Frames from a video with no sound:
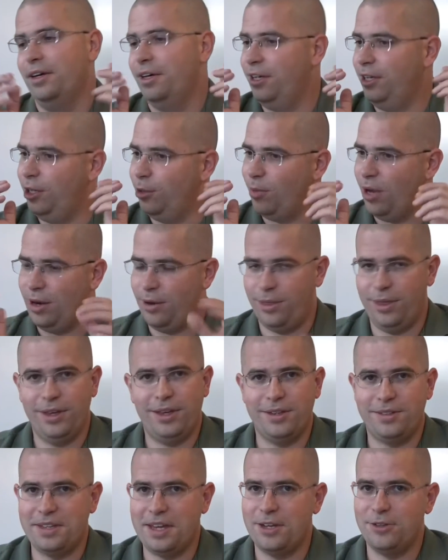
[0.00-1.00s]
You might think
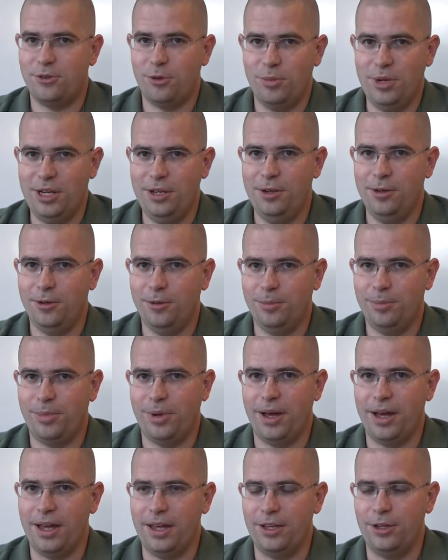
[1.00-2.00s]
it sounds remedial,
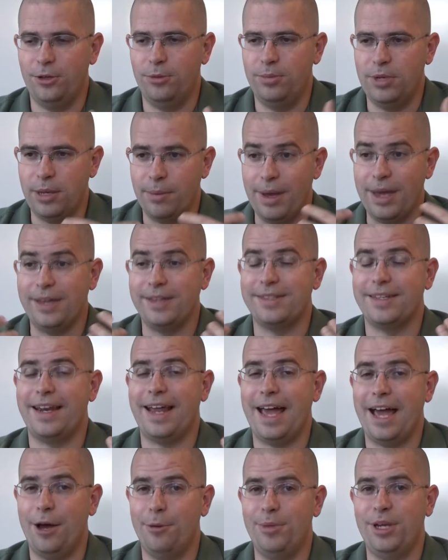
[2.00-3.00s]
but you'd be amazed at
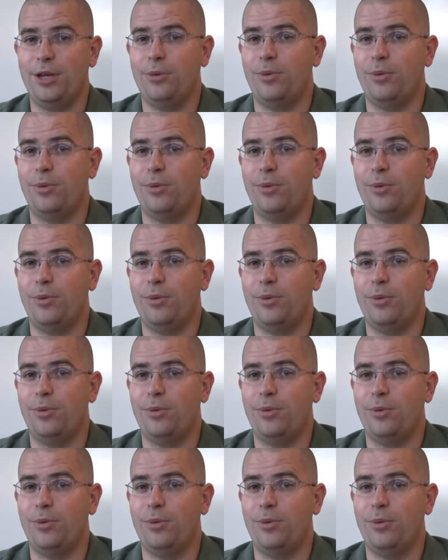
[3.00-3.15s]
how many